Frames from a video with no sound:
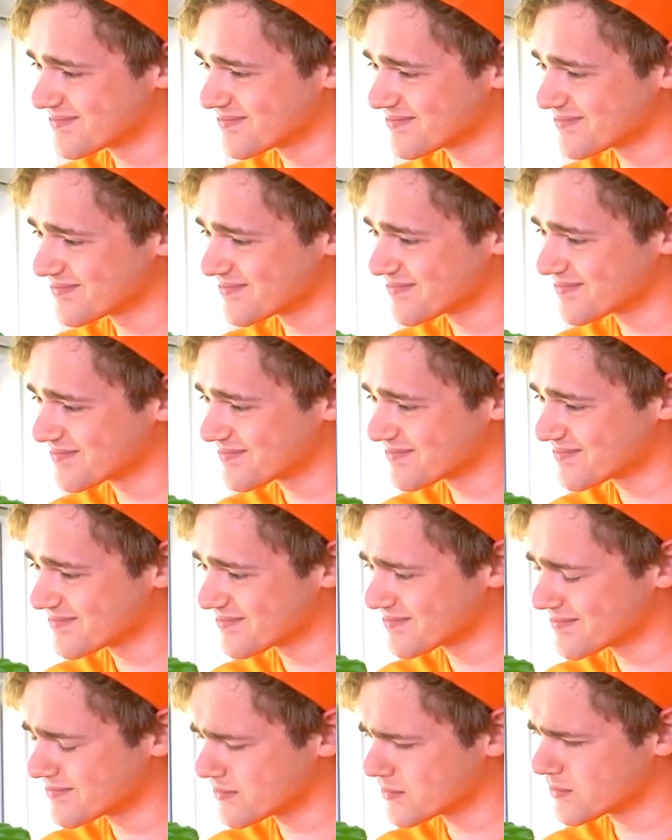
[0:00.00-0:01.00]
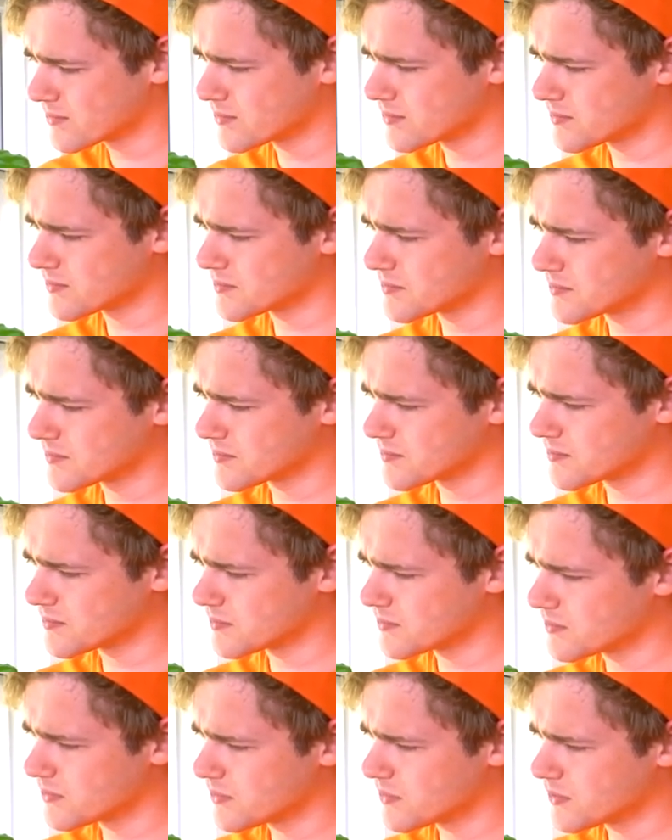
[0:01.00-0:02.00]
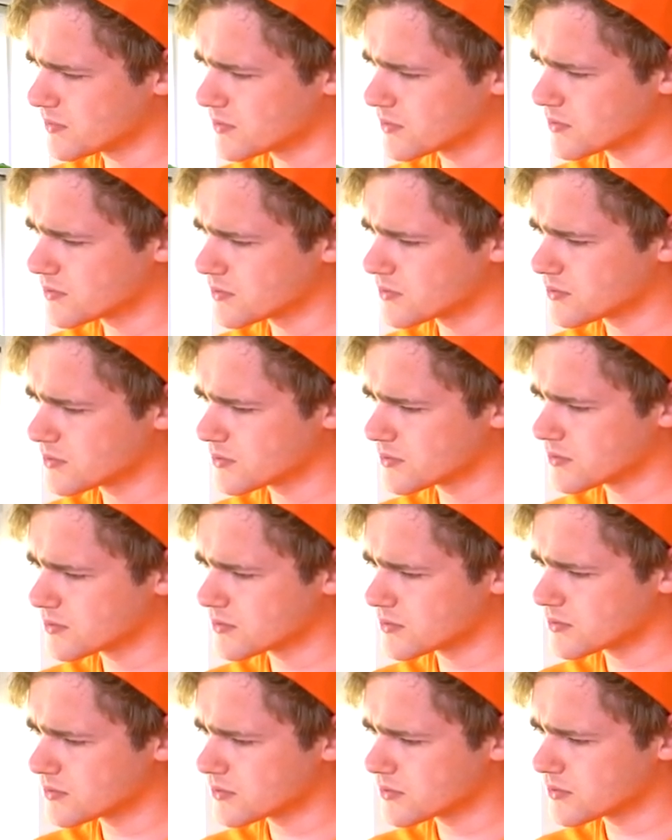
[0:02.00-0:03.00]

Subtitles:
(not speaking)